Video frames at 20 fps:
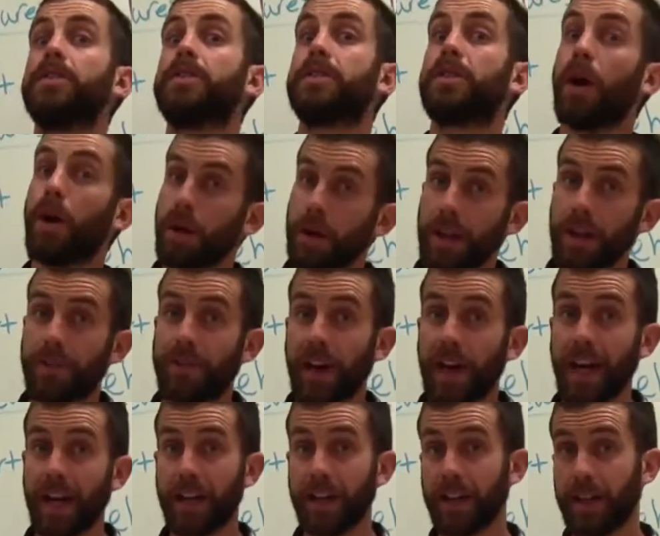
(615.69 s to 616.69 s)
Totally
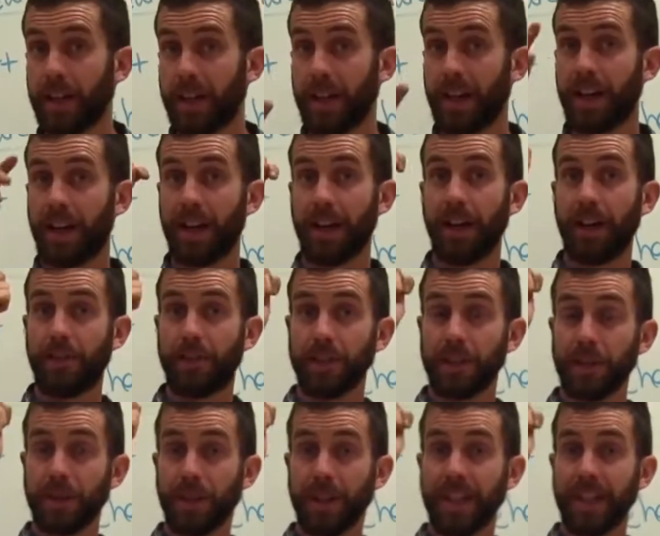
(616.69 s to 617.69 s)
fine. If you're
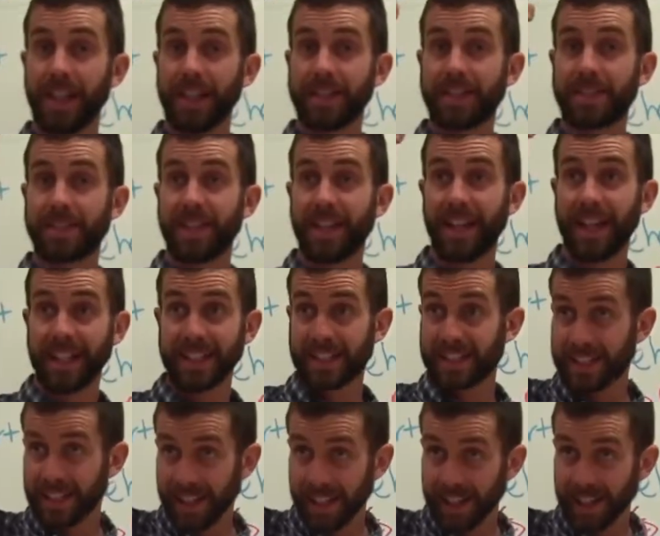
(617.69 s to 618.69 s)
doing this and I
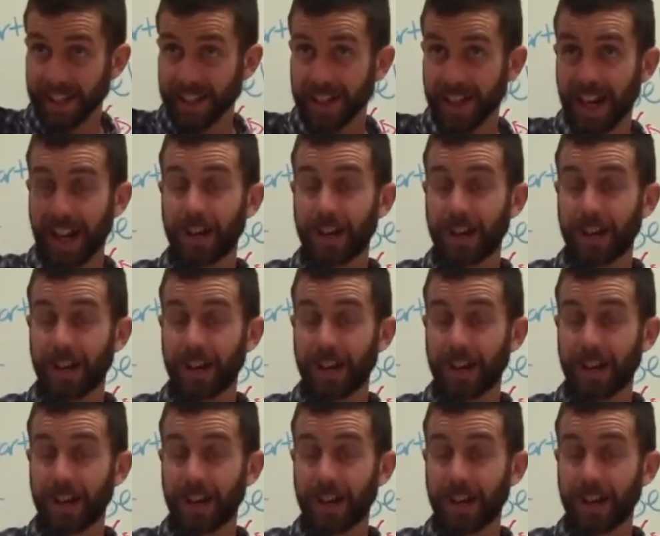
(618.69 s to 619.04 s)
see it,